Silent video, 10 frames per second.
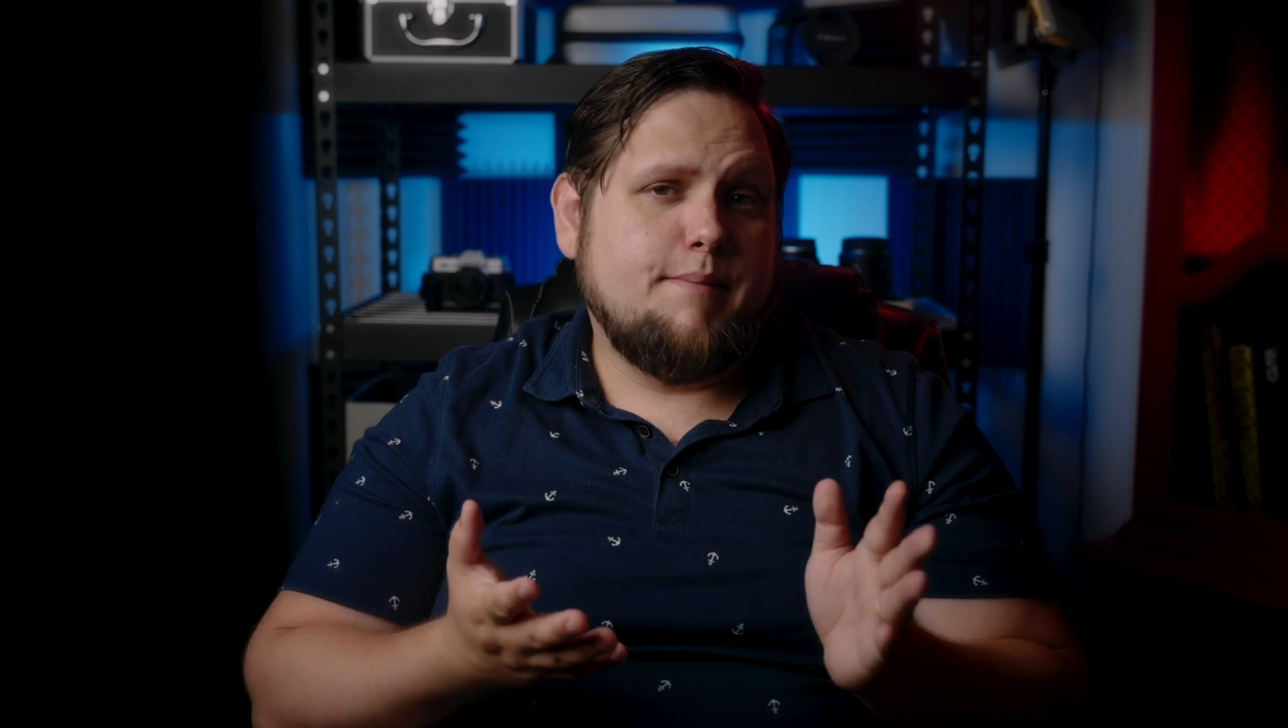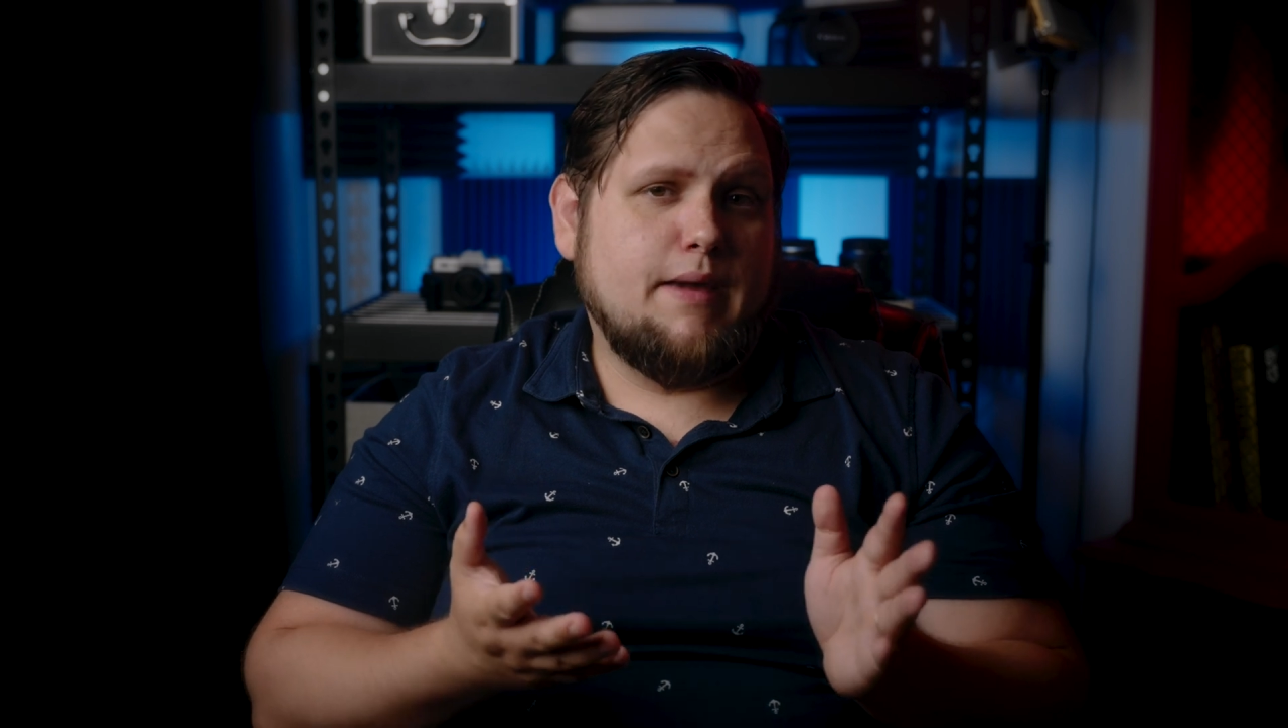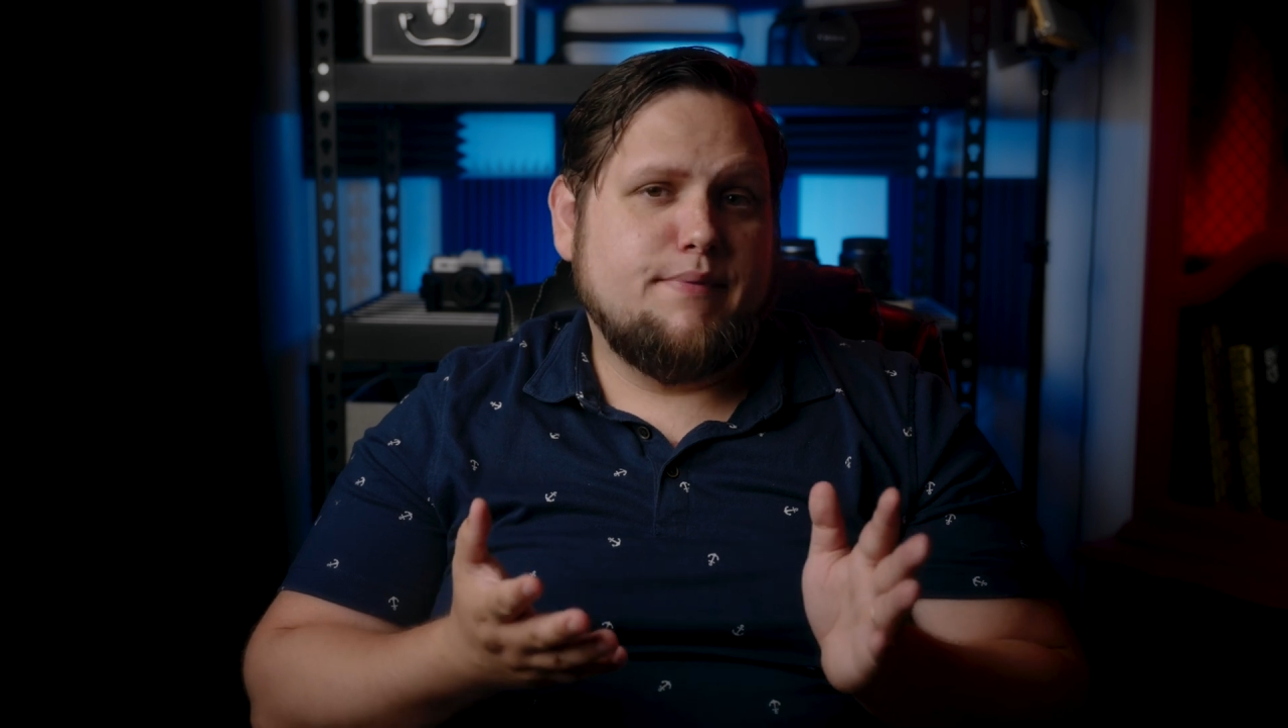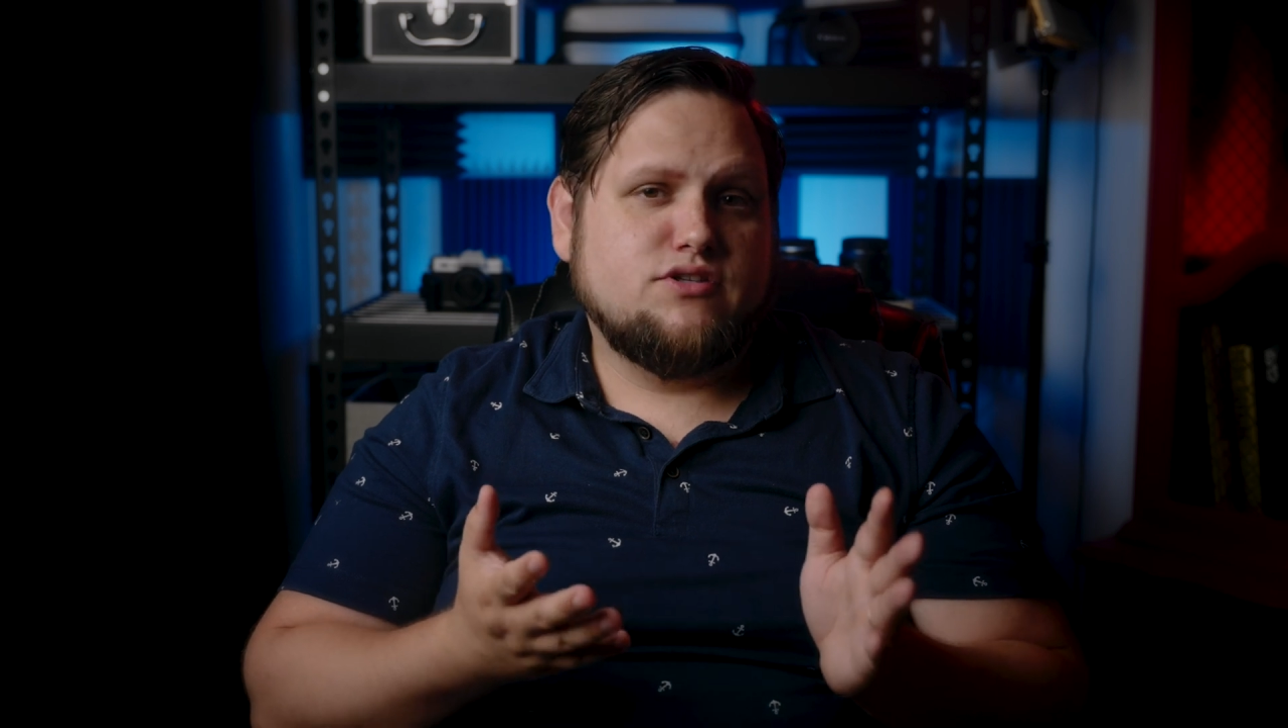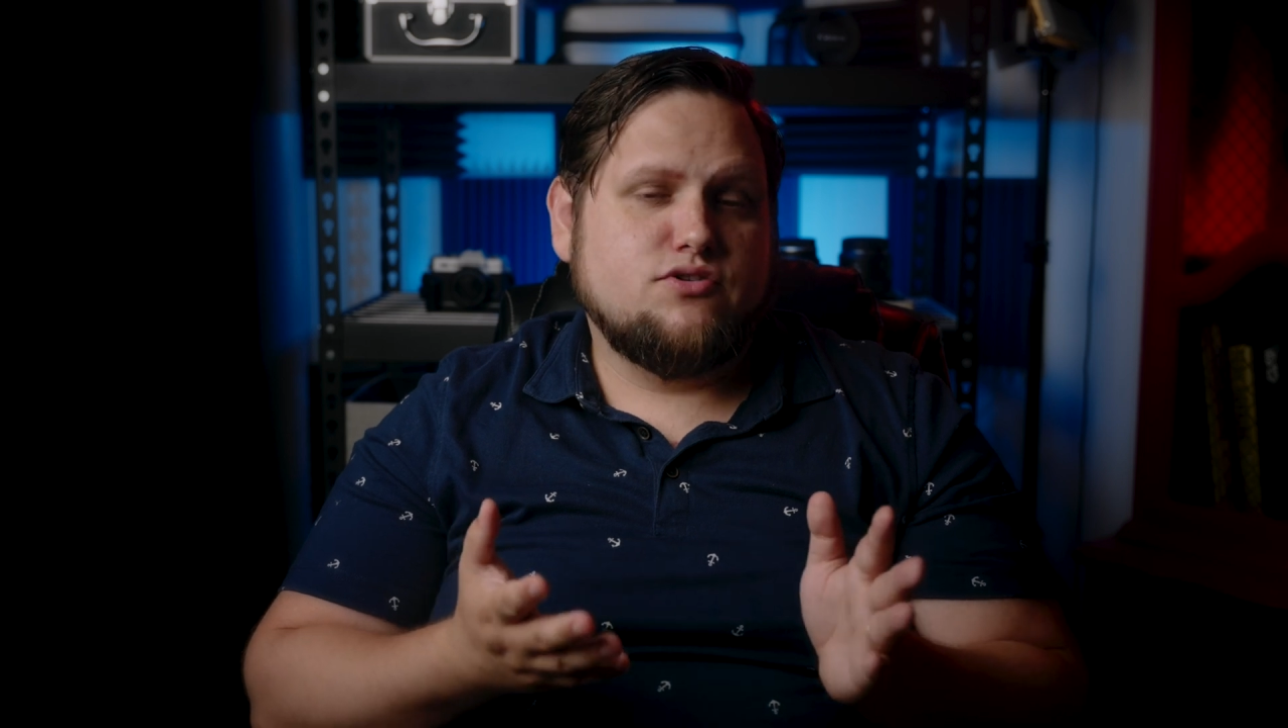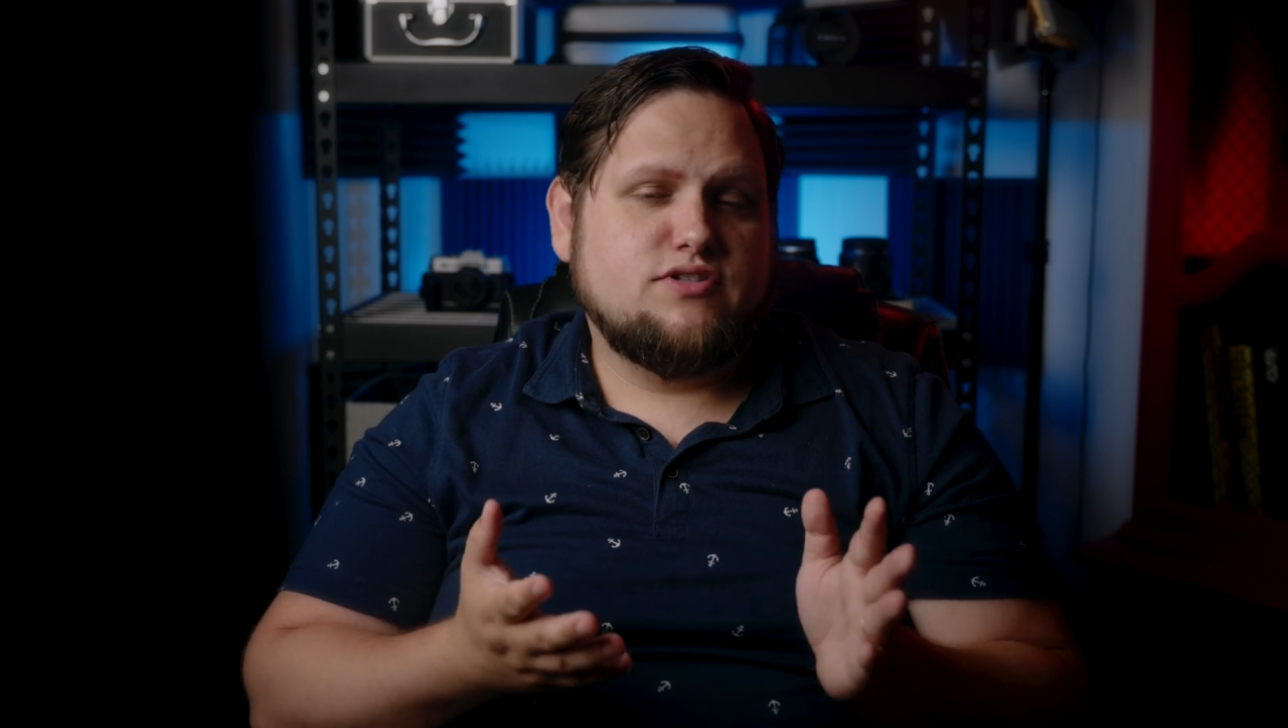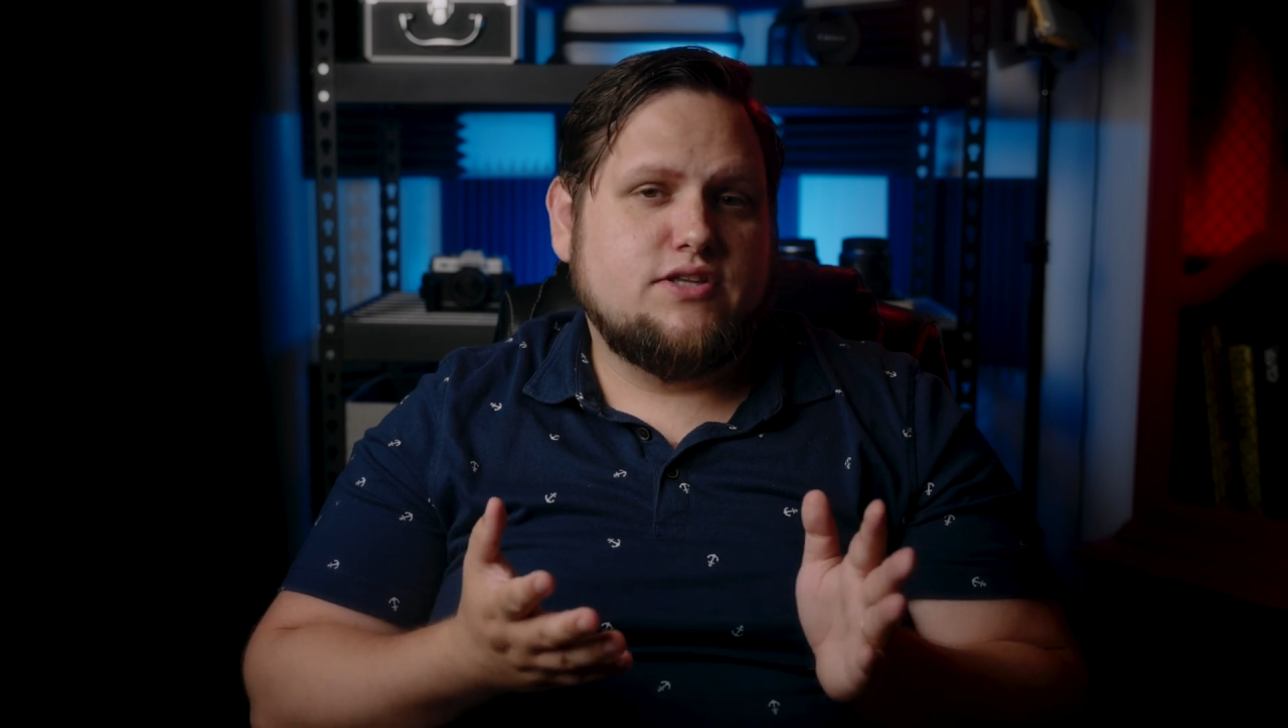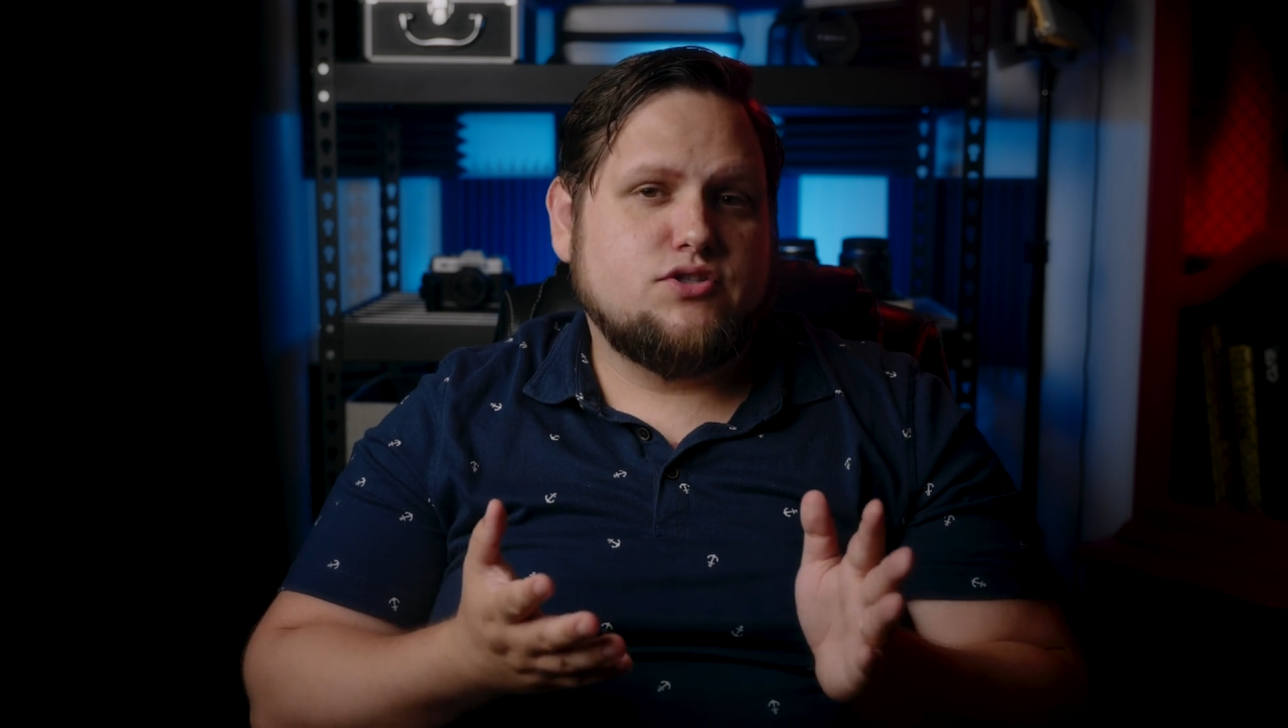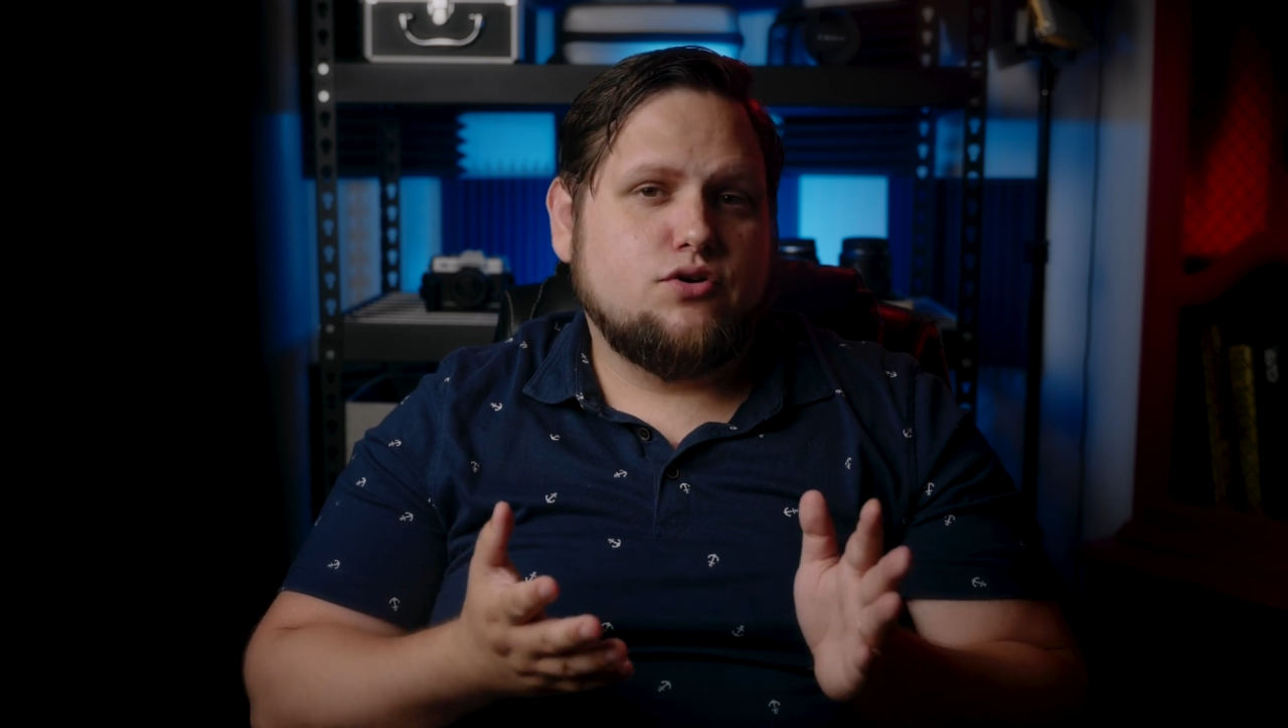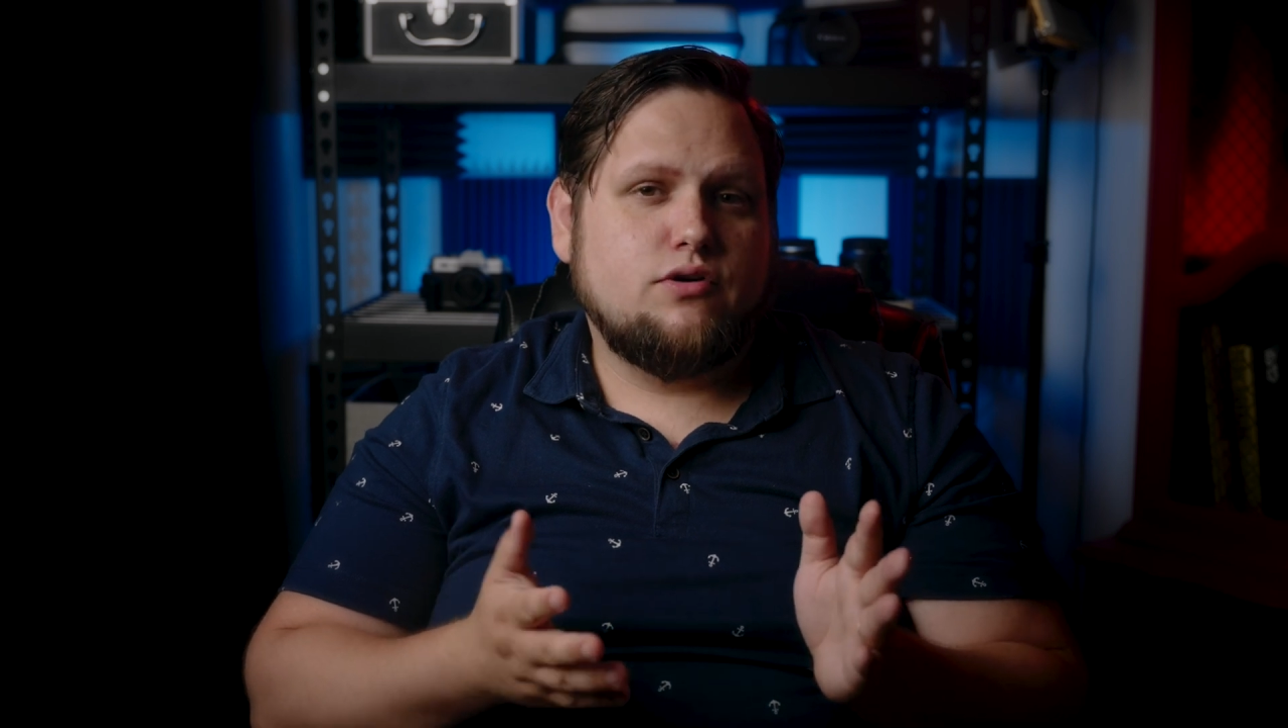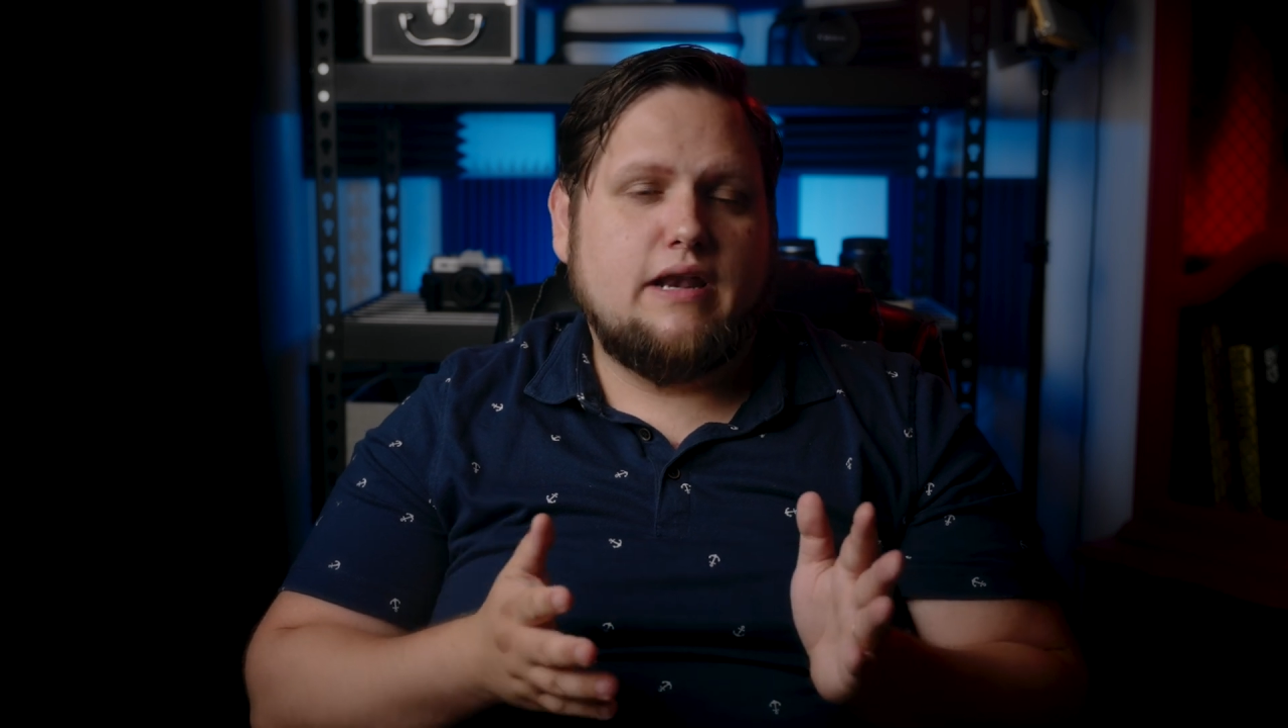megapixel sensor.